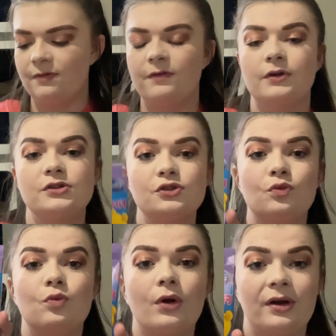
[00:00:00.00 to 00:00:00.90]
first
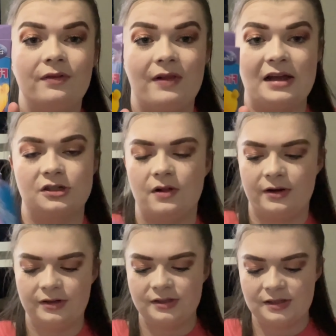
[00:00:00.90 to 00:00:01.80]
word
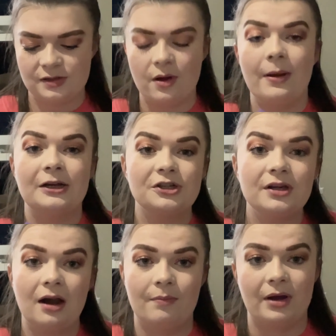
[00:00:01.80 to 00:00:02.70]
flashcards. So I'm actually
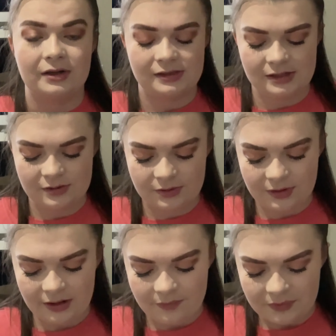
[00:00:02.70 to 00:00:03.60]
gonna unbox these real
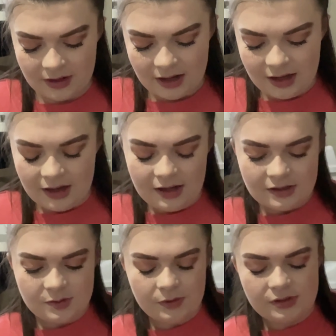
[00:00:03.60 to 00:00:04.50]
quick.
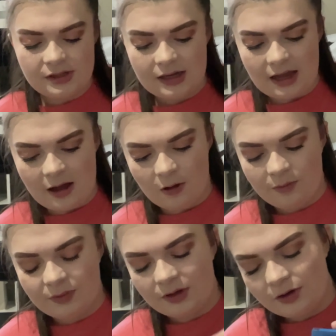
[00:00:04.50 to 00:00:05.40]
It's supposed to like help
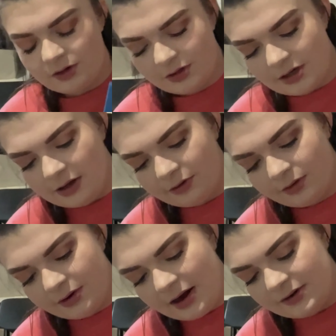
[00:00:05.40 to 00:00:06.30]
your toddler
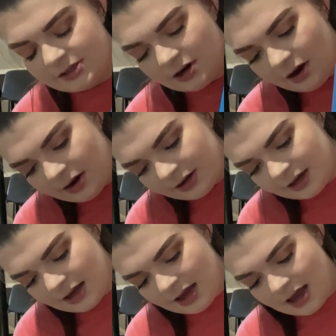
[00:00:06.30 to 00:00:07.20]
learn how to talk.
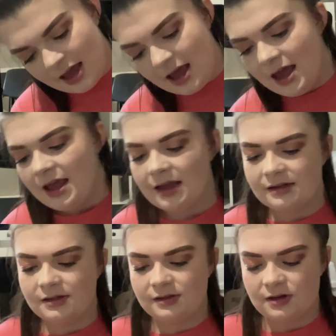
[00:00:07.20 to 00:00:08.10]

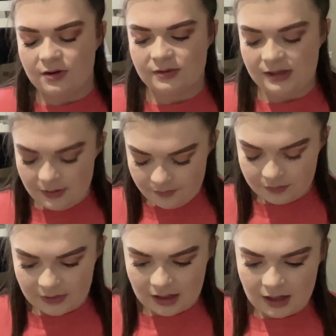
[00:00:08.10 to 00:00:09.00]
And so see,
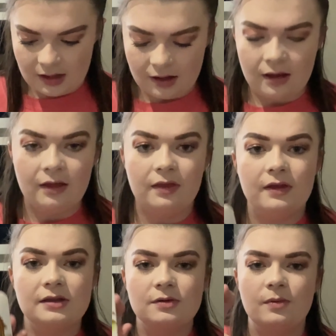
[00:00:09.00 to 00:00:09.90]

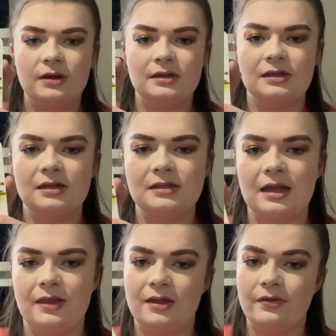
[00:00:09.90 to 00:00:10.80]
this one,
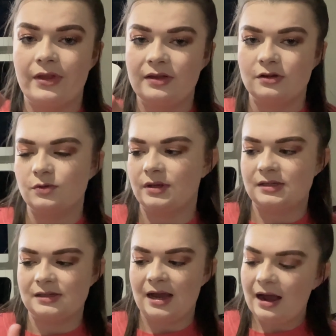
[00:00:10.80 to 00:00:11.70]
like there's one that
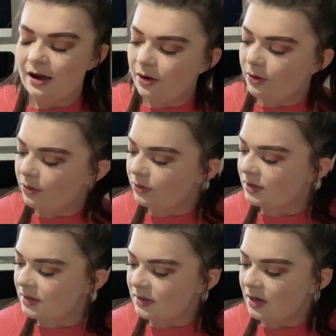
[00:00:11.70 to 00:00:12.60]
says
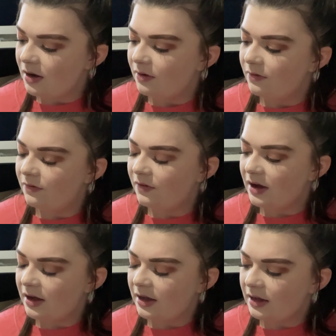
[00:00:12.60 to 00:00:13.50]
house,
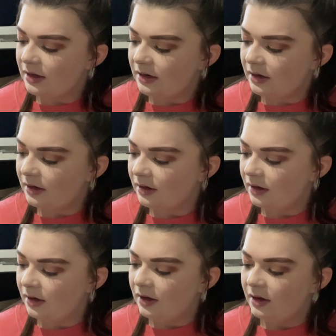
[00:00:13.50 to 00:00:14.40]
fun,
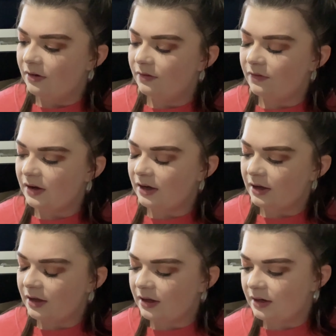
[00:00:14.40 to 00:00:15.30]

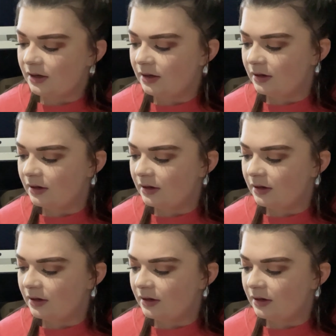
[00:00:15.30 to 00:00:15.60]
fun,